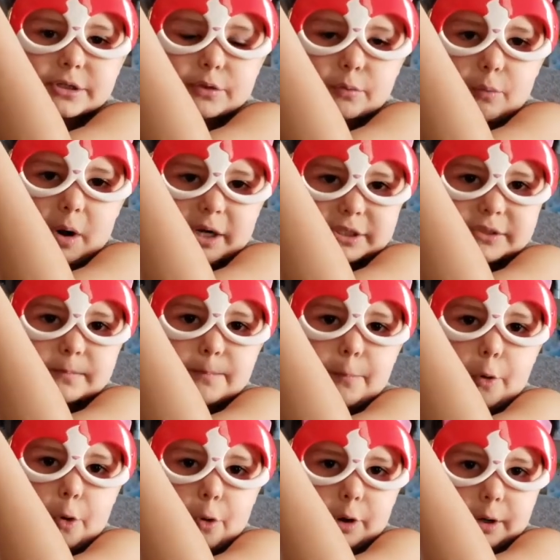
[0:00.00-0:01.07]
to watch
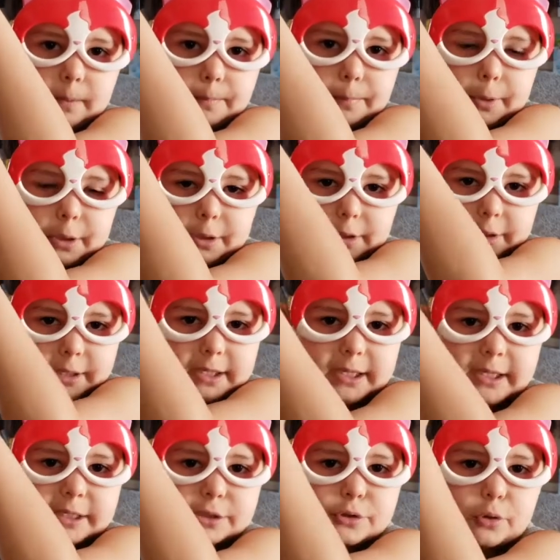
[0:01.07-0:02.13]
more Burger
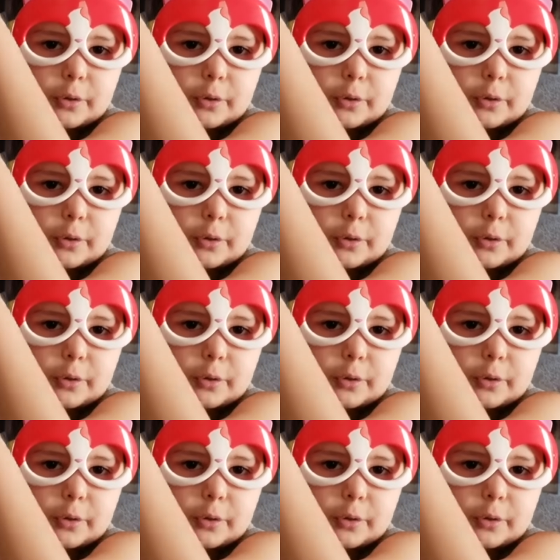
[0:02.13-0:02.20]
King